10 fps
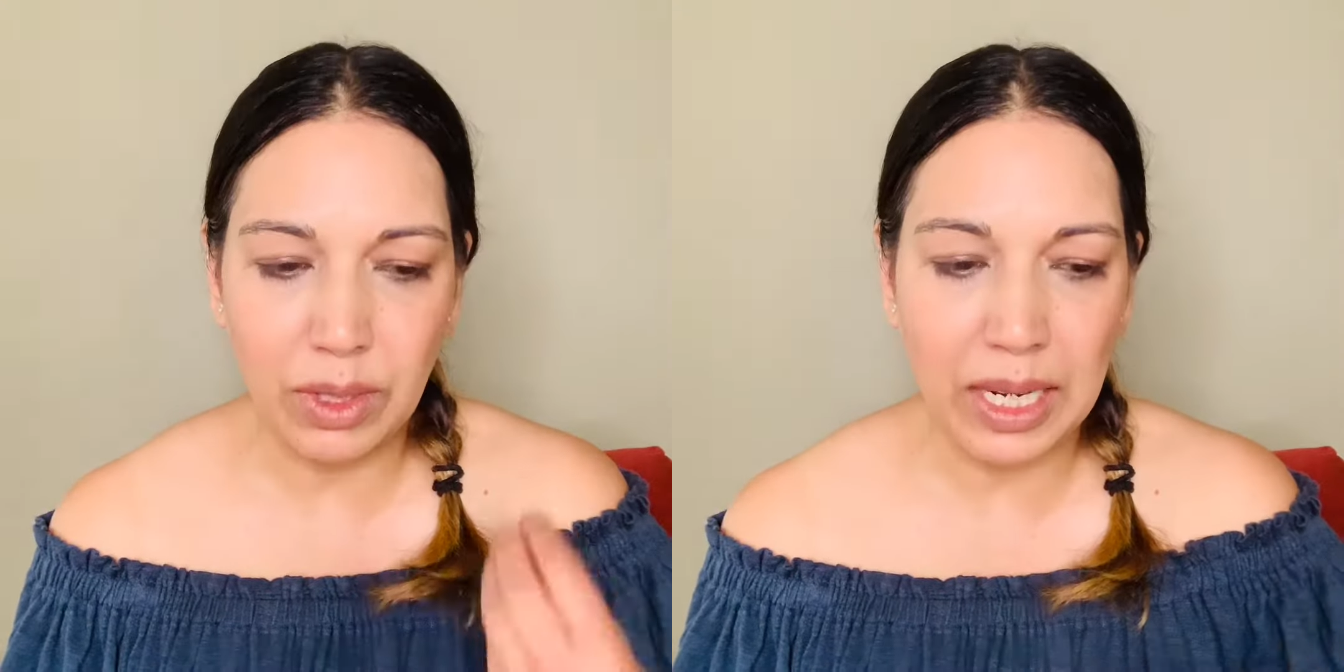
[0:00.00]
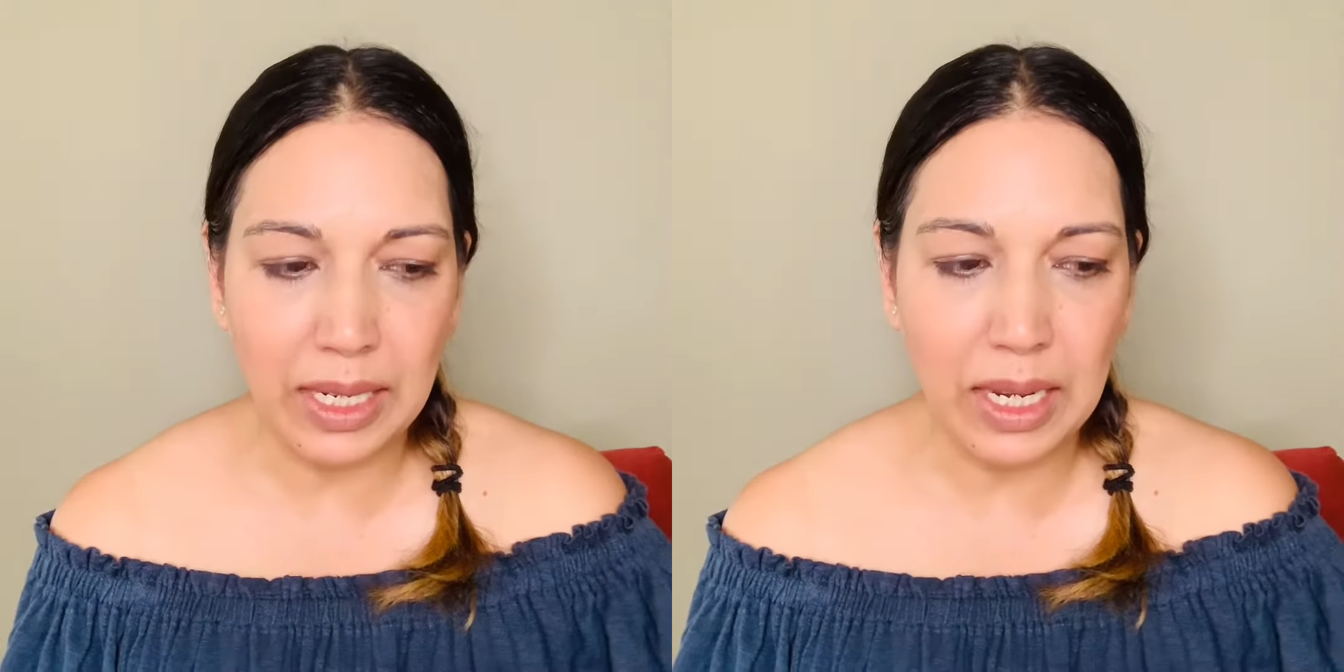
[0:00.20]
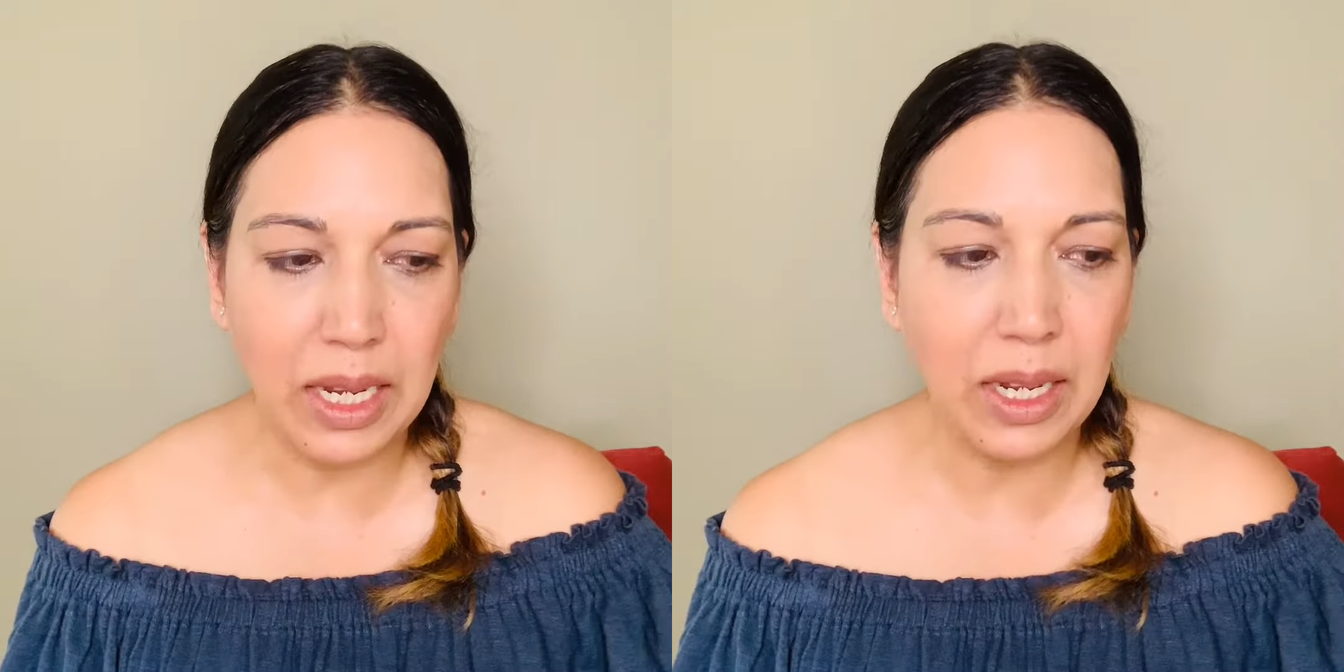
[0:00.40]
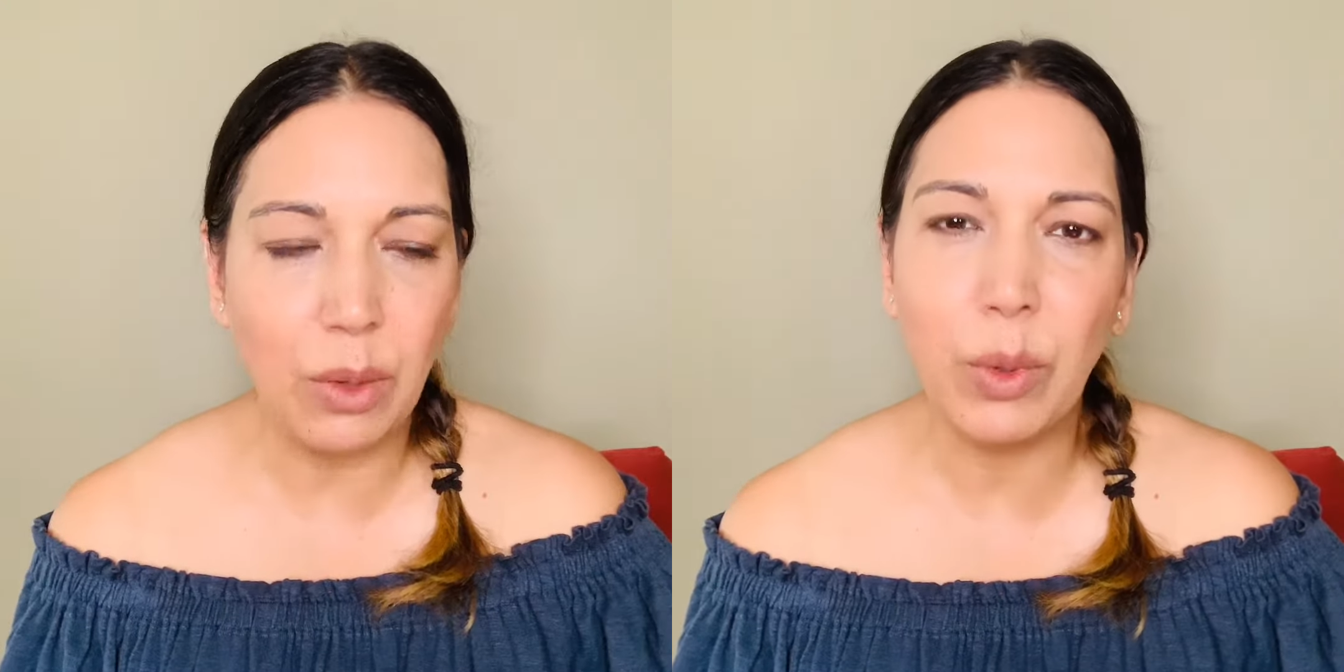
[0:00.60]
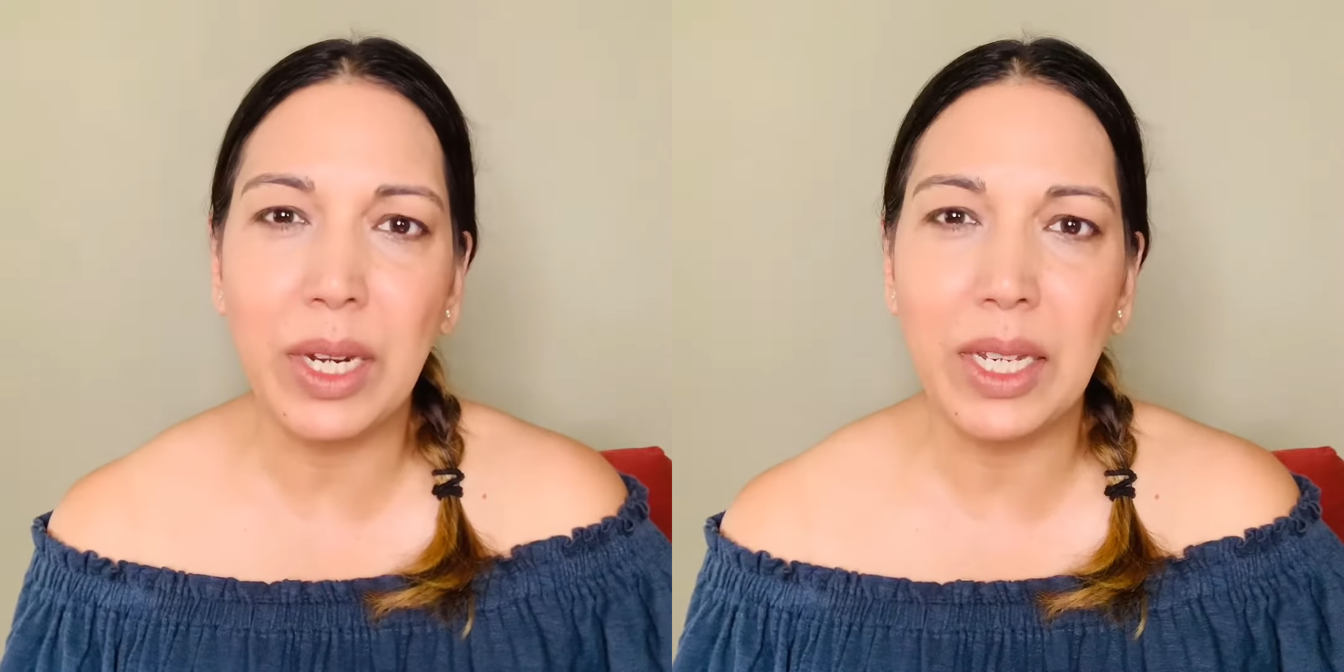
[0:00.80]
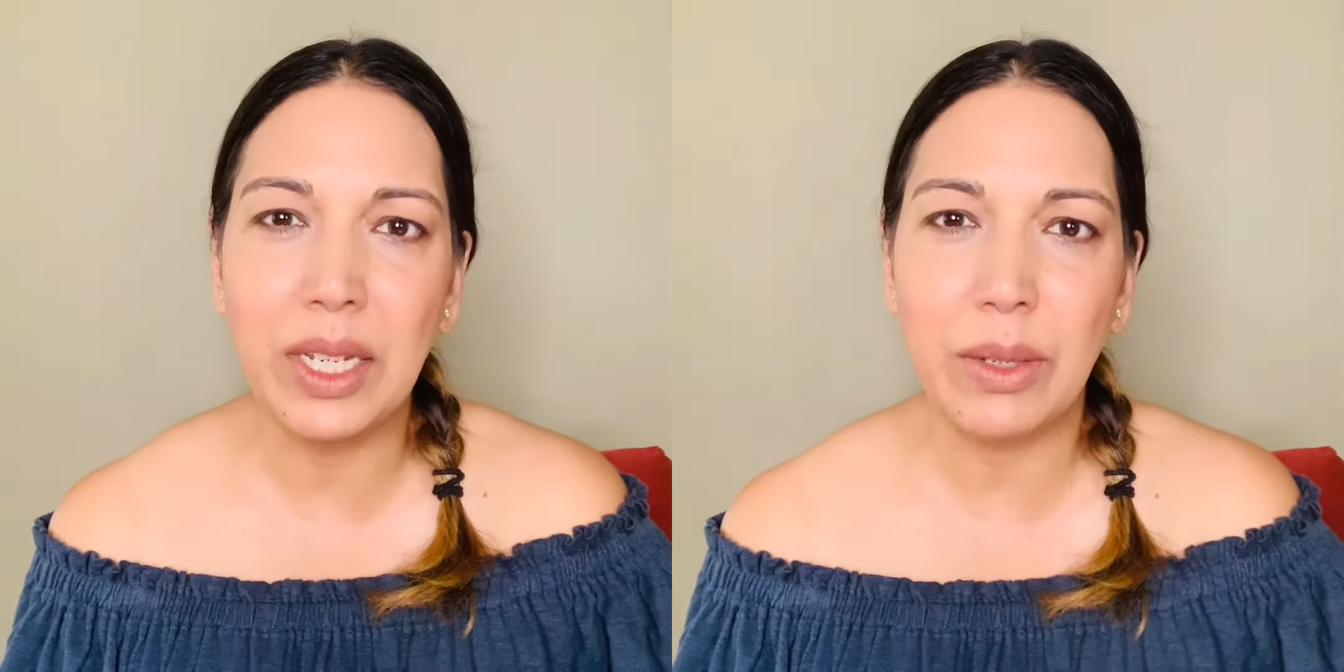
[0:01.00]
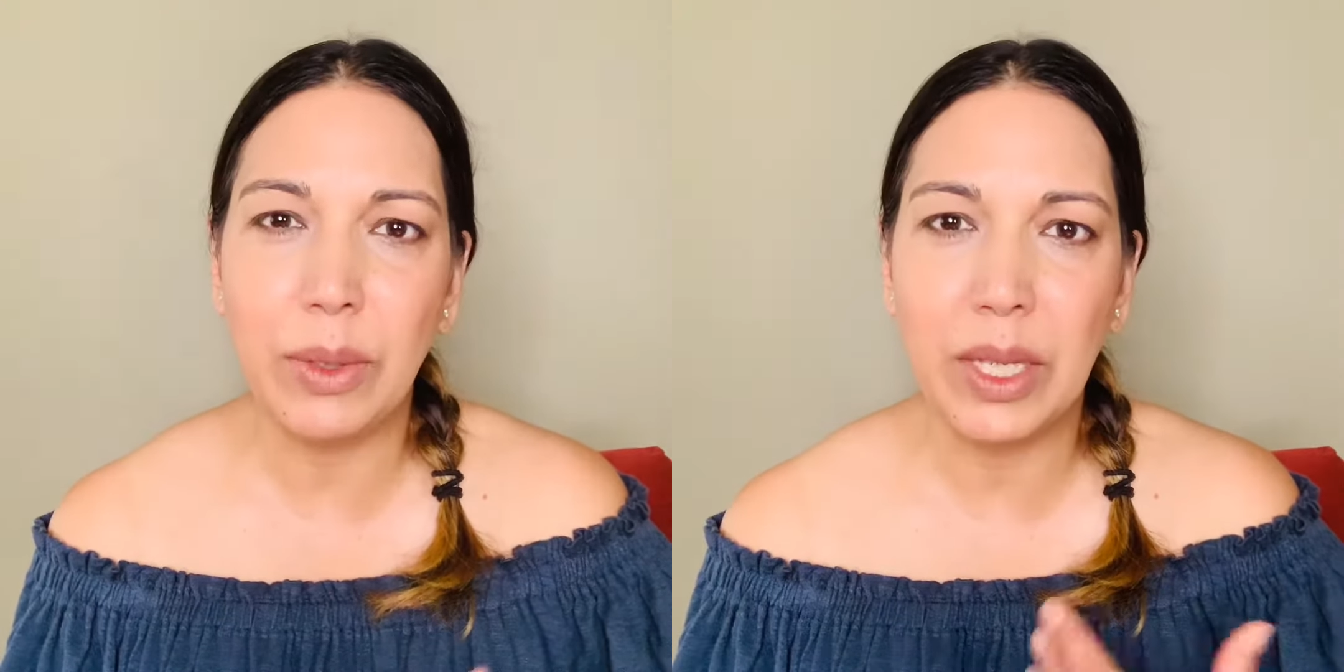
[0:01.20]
technique. And what I do